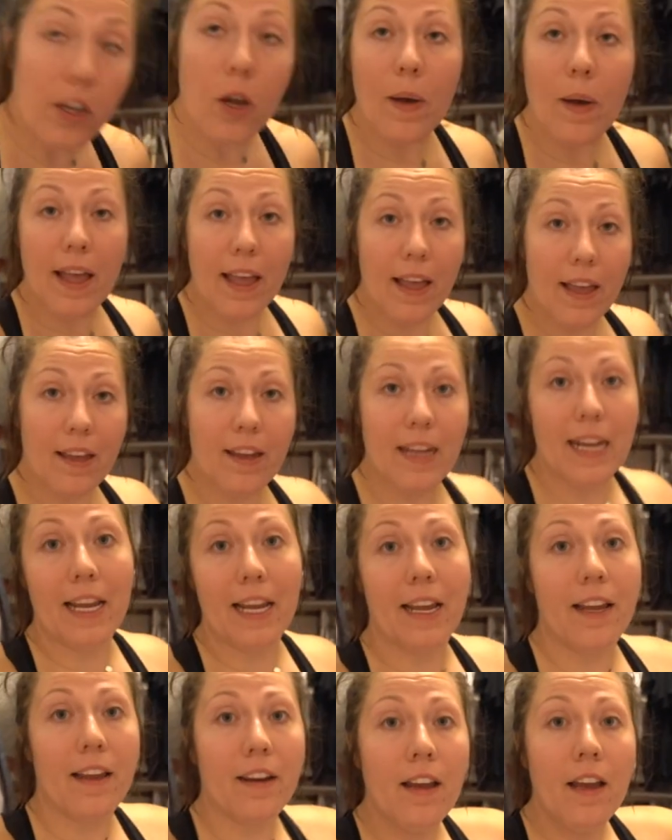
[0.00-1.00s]
Go ahead
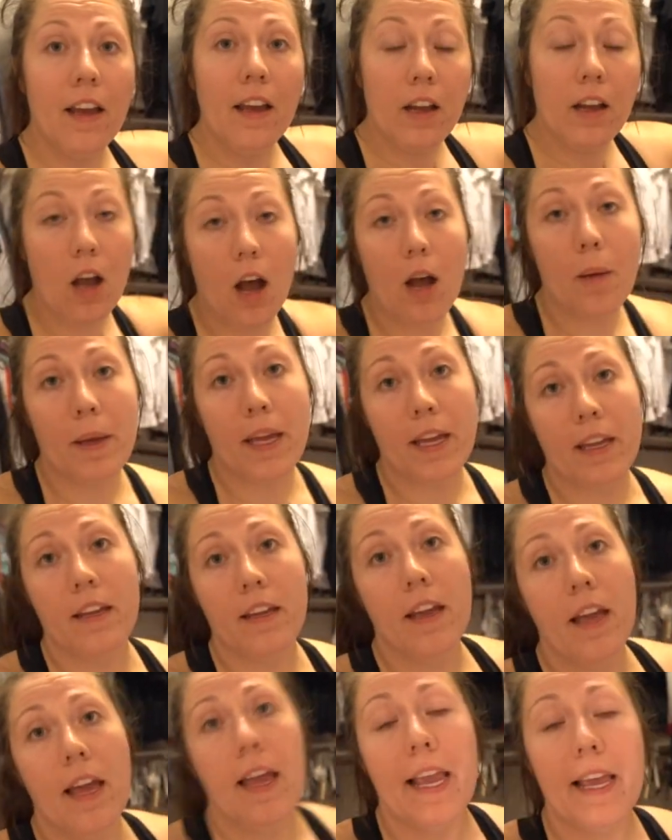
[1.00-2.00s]
and comment
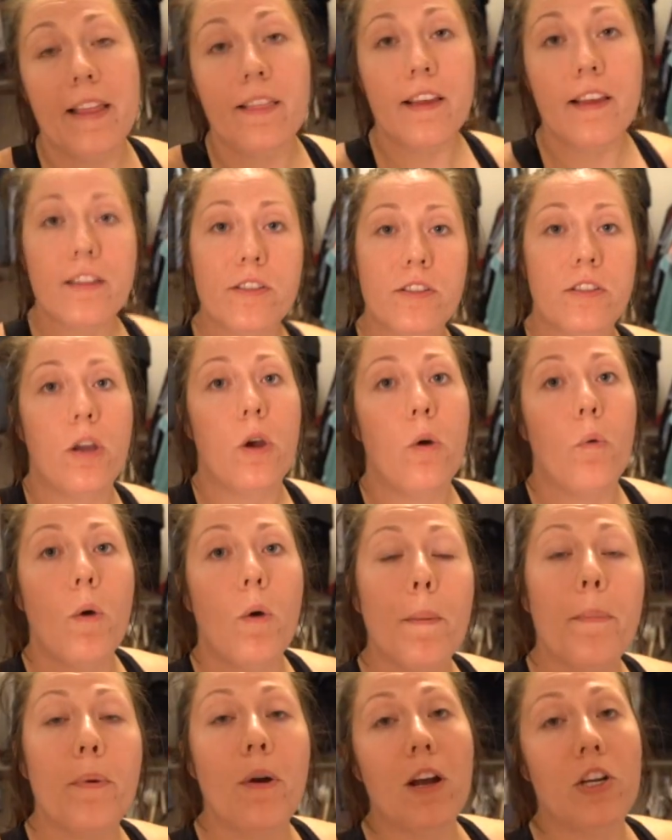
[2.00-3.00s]
and let us know
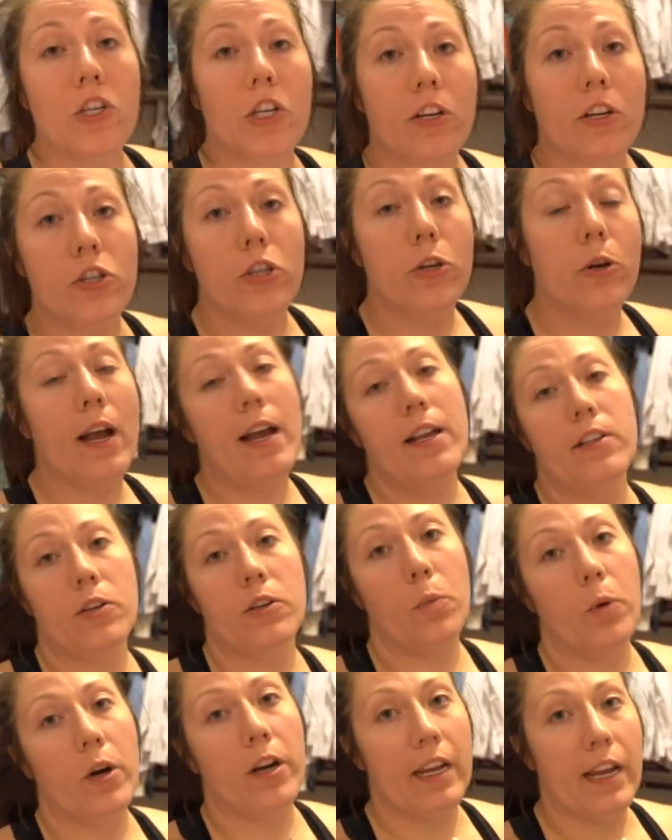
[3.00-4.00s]
what projects you guys
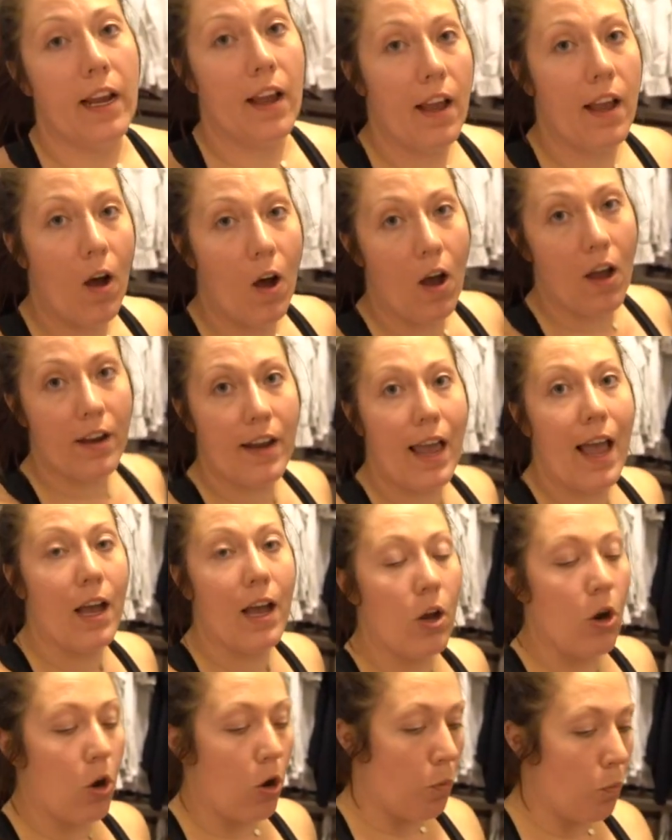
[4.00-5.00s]
are working on
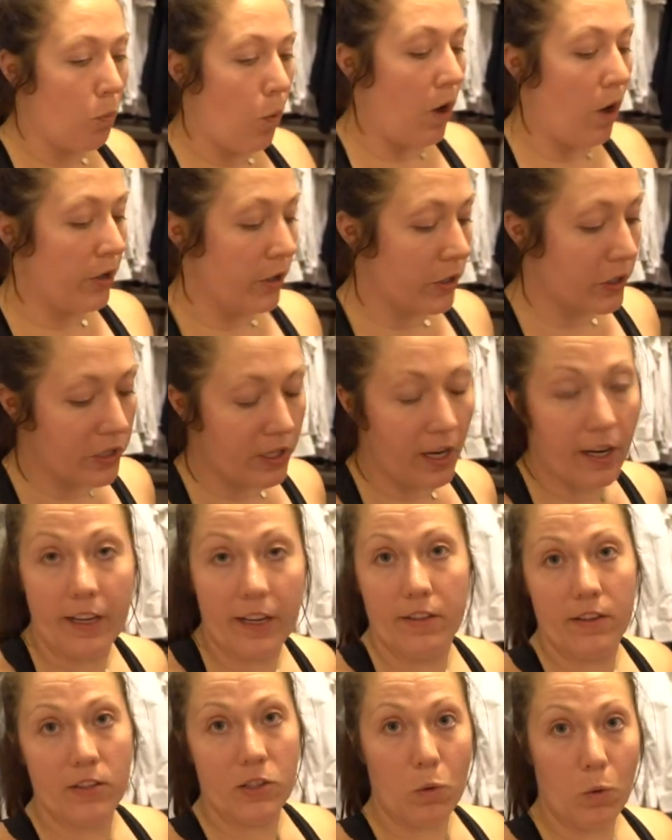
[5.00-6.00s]
at home while you're stuck
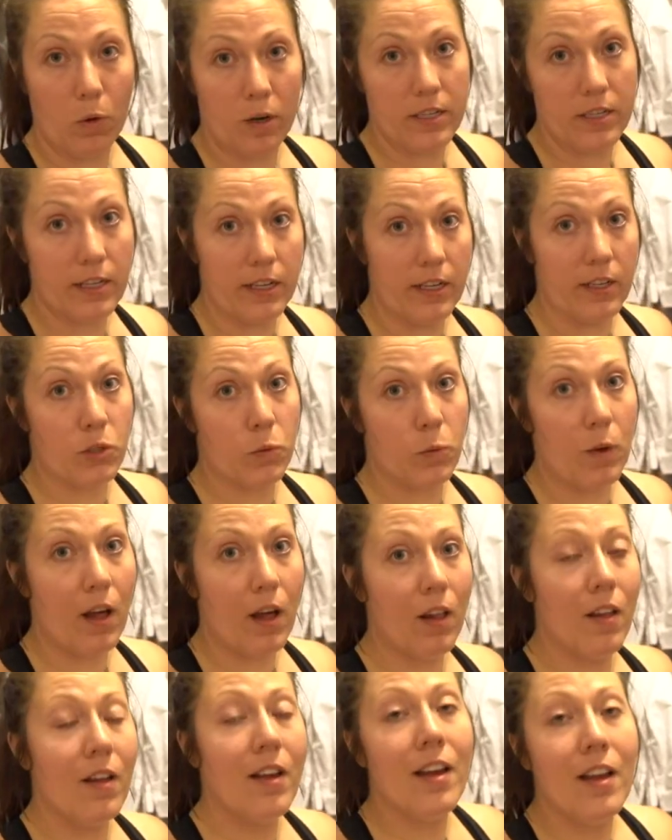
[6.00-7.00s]
in this quarantine as
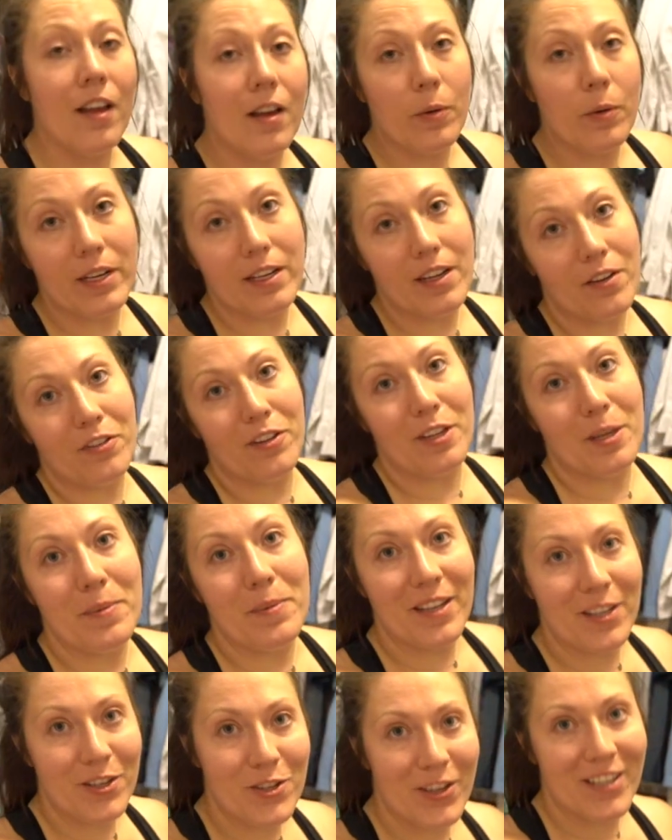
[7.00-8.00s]
well. We'd definitely
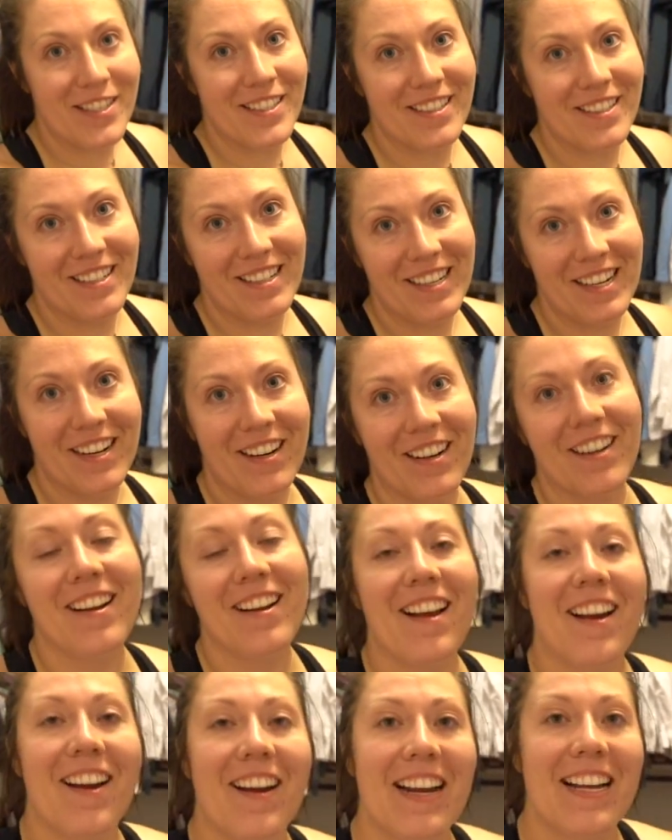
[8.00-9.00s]
be interested to hear.
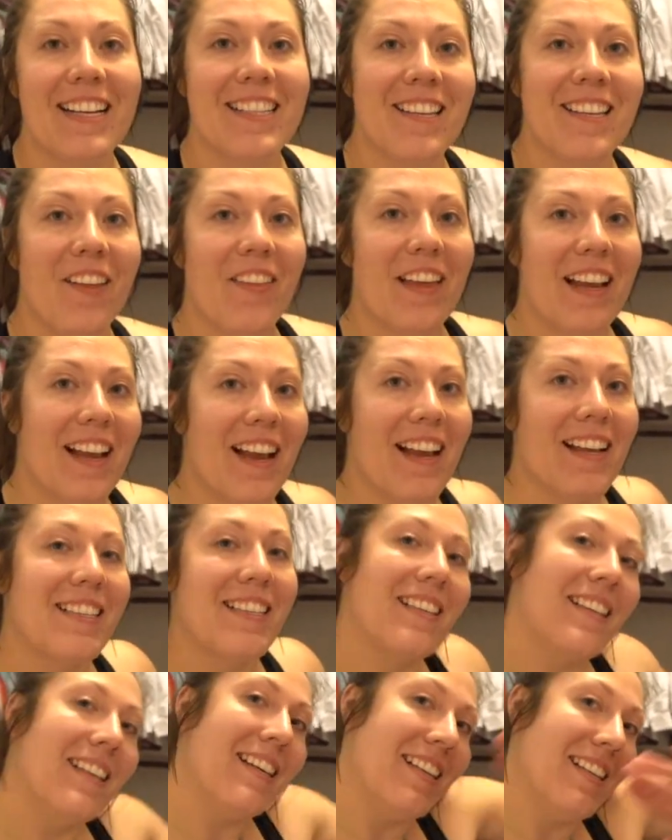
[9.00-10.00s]
All right, until then
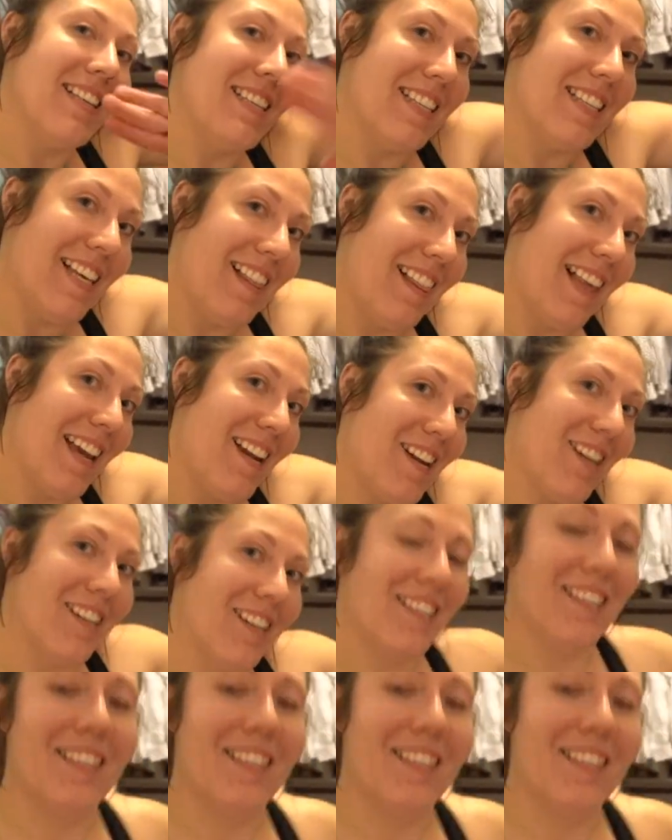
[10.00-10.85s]
guys, see you later.